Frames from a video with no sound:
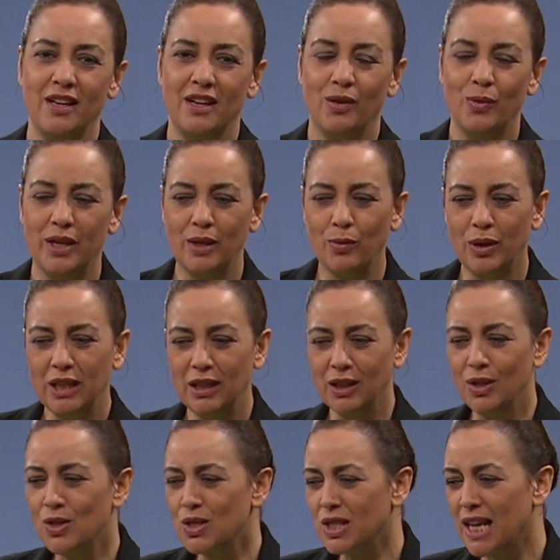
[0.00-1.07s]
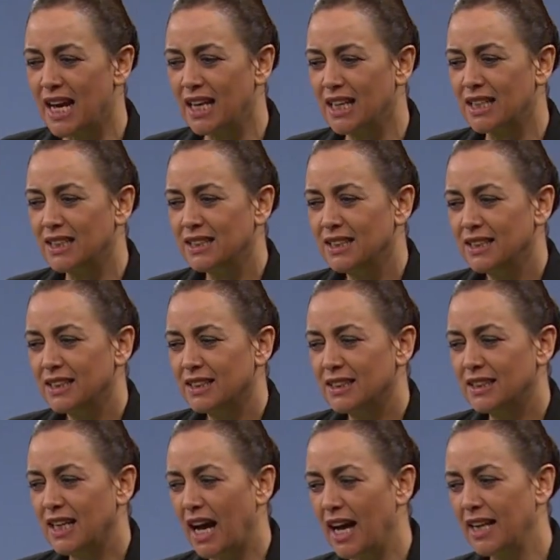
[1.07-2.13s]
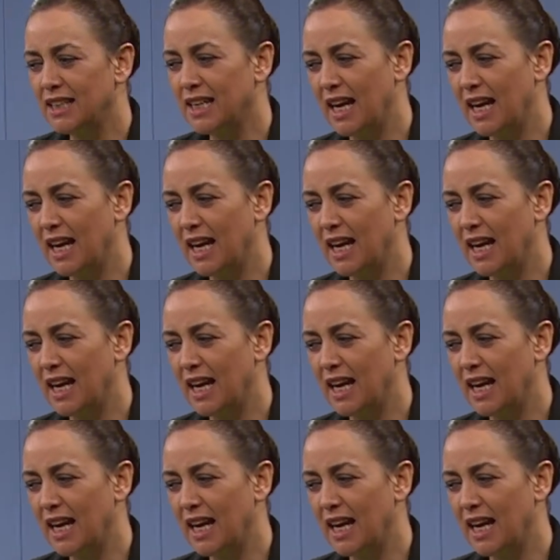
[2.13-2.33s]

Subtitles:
When it looks like God